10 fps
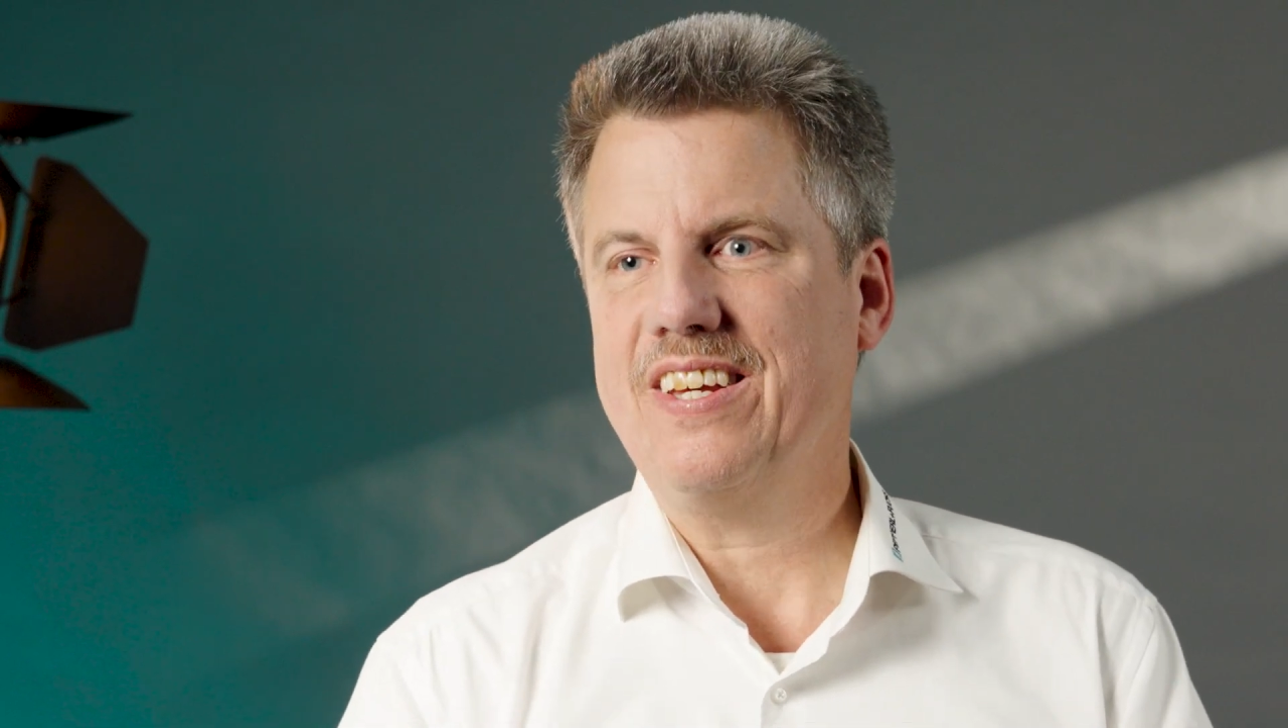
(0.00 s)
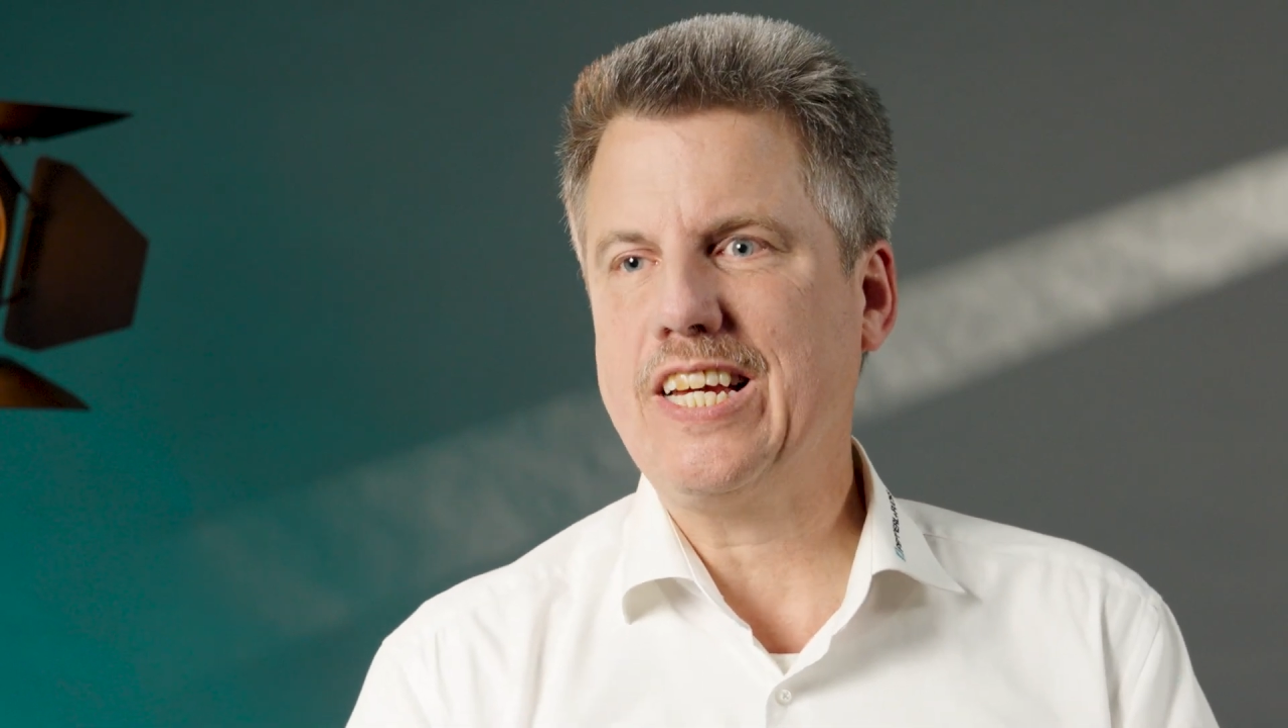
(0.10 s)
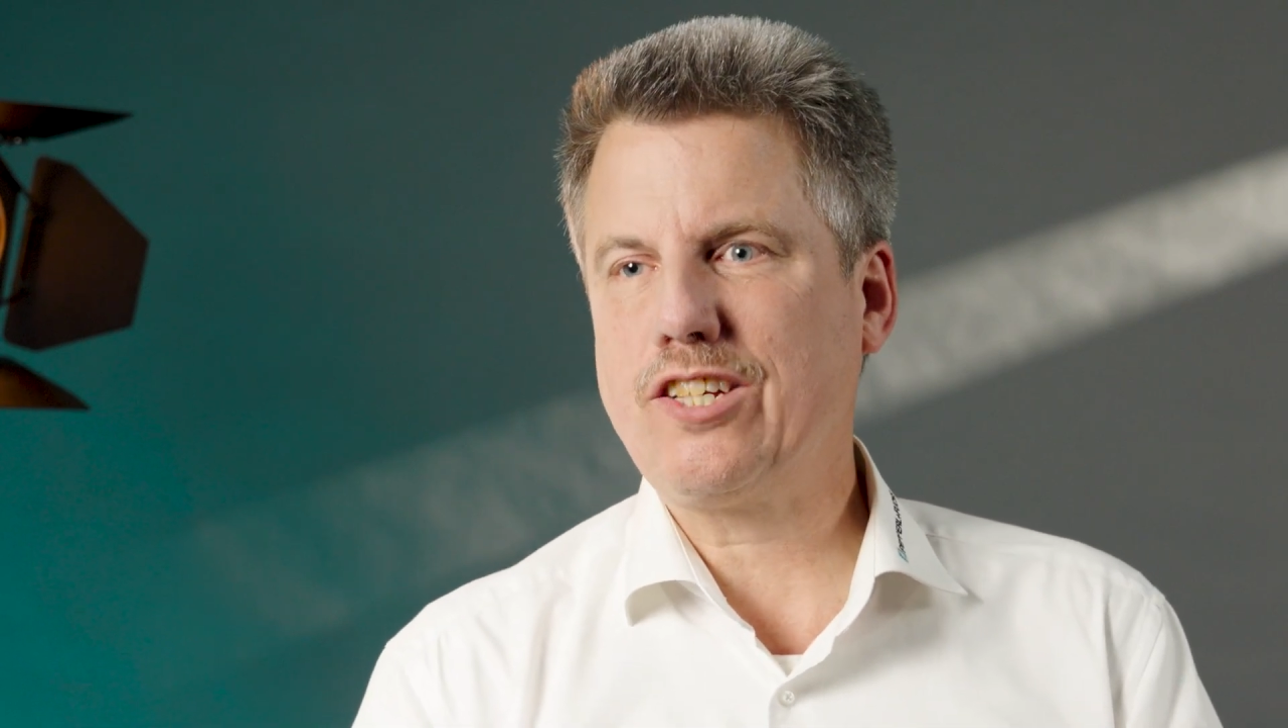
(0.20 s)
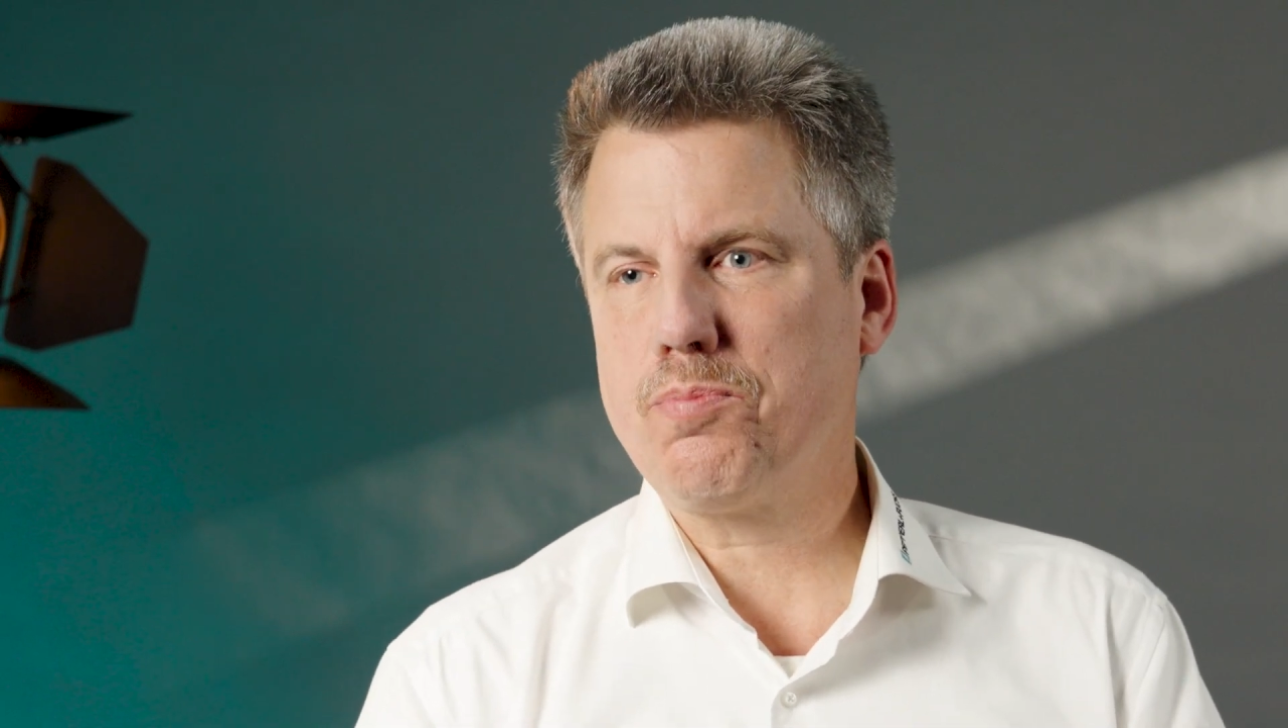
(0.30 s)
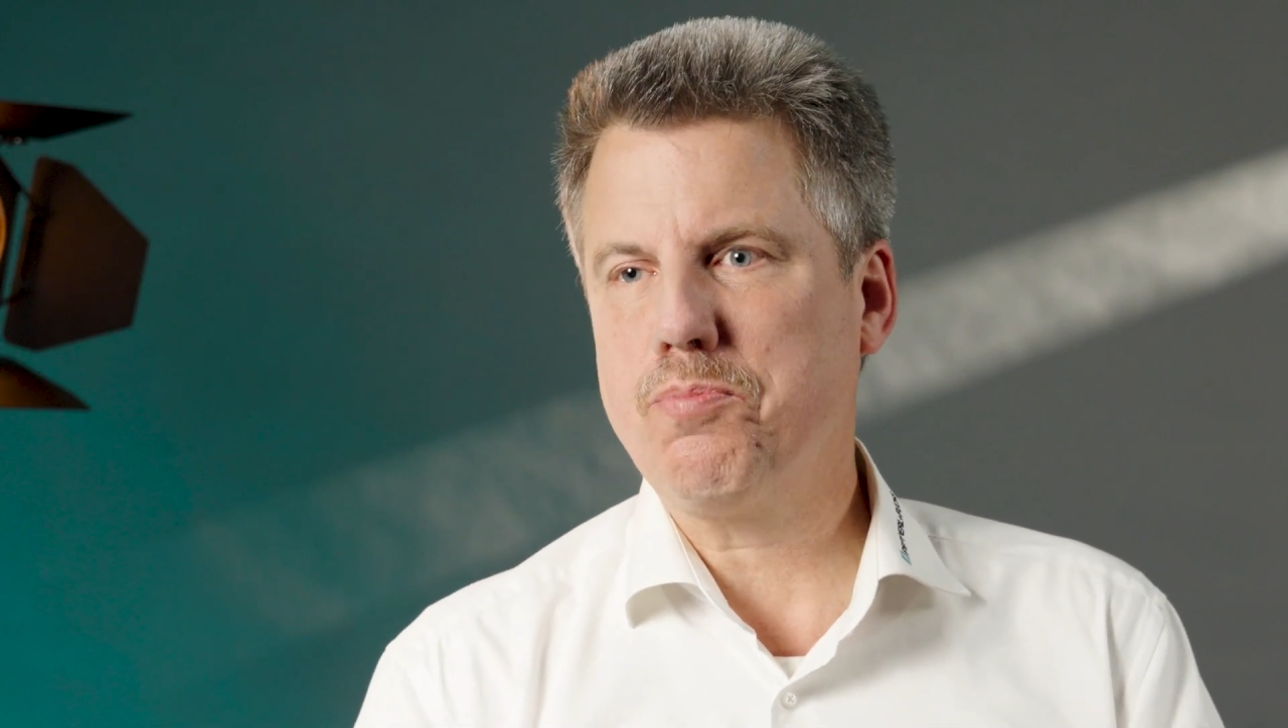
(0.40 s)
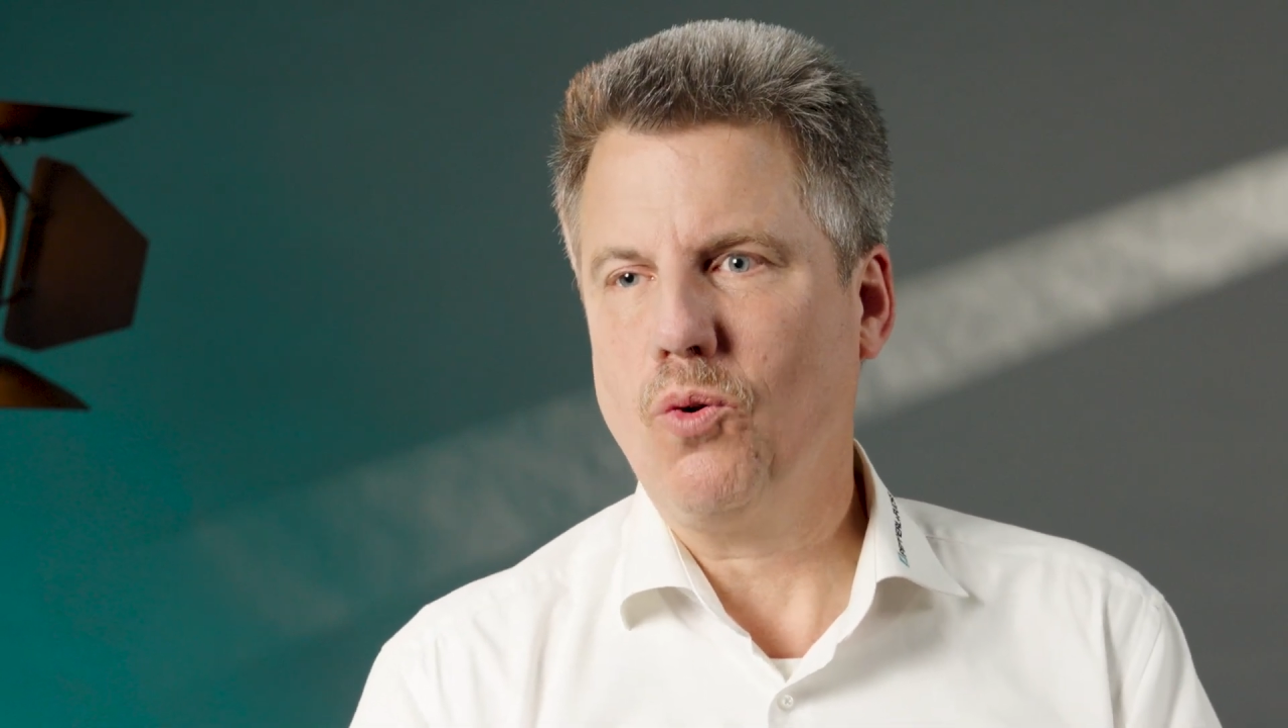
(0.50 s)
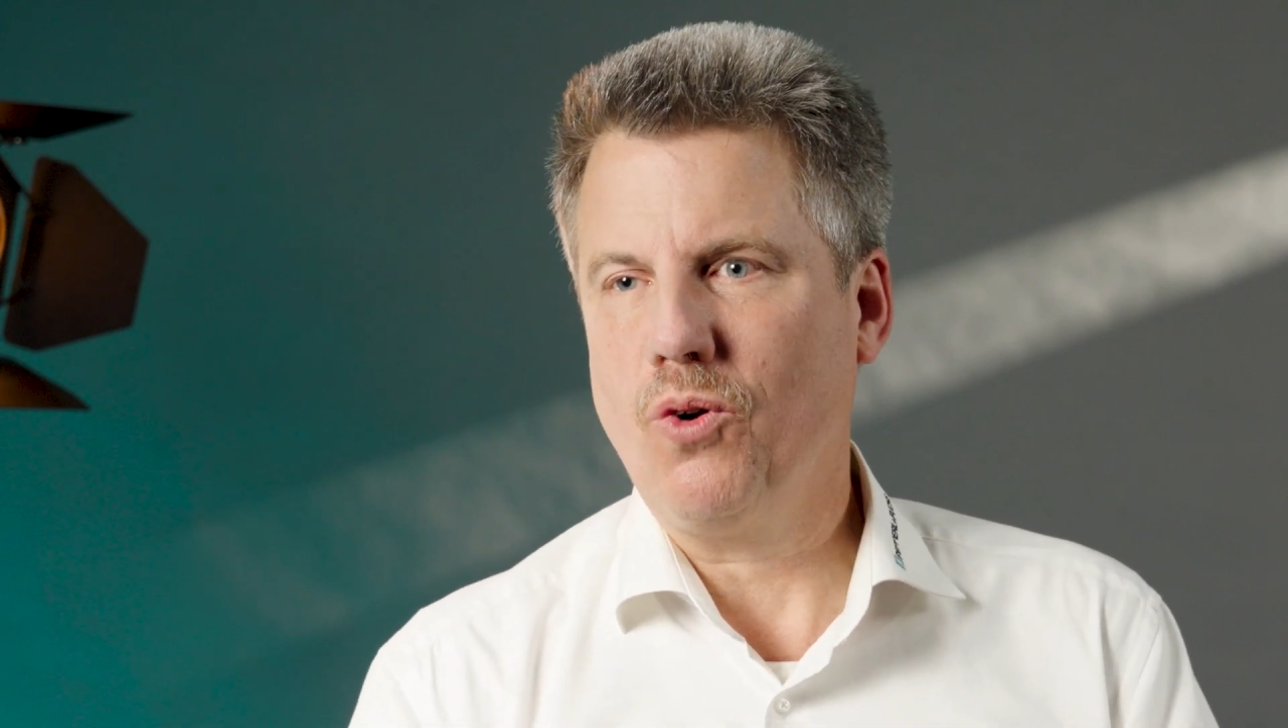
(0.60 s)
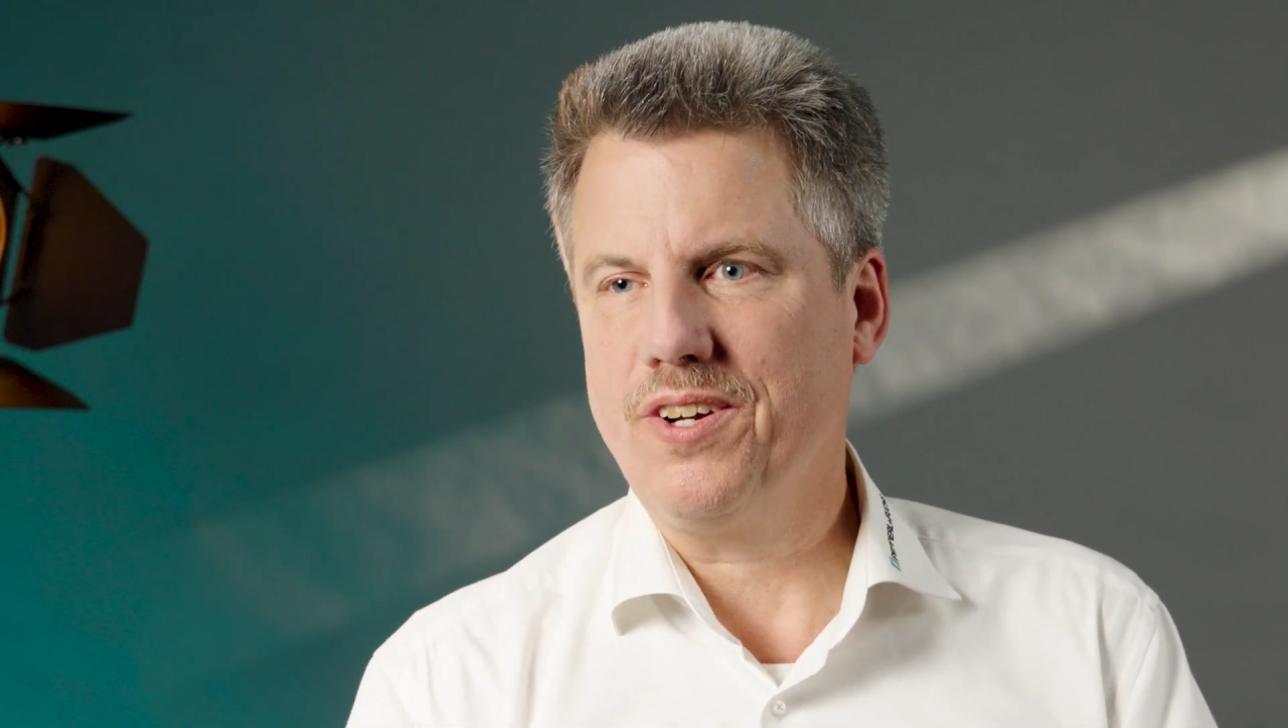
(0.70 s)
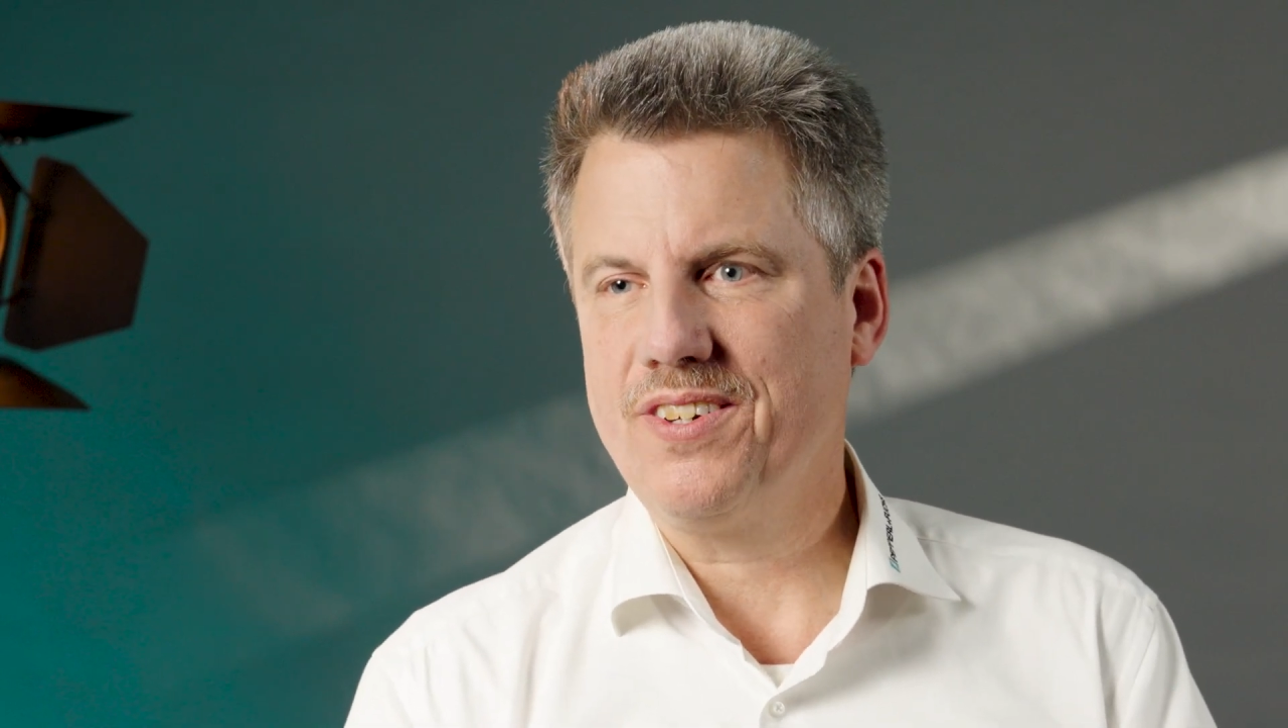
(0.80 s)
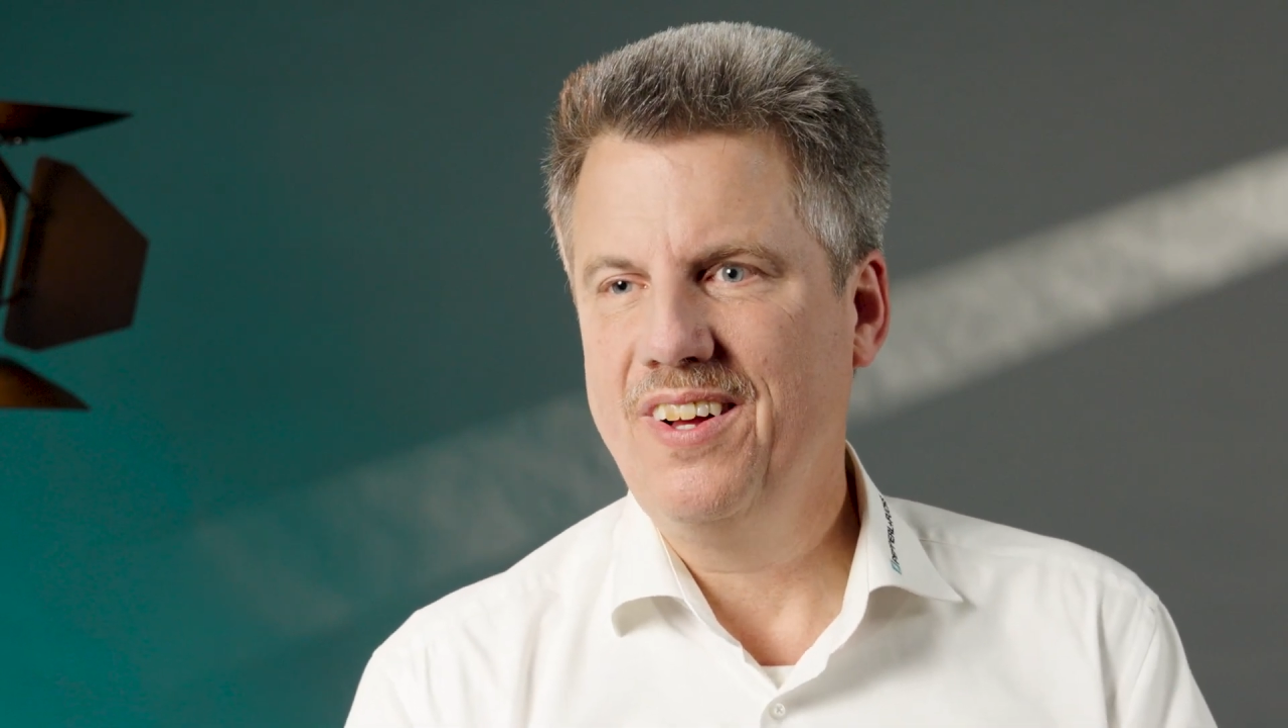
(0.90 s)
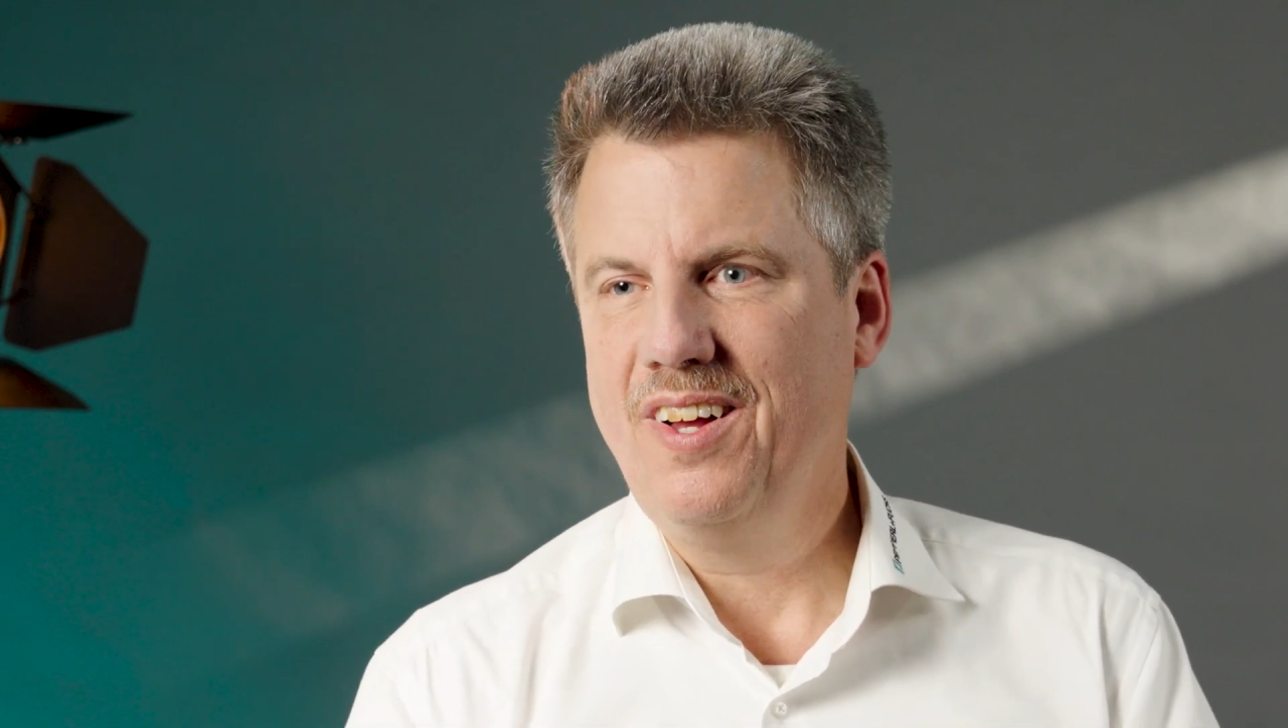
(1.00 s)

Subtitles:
explored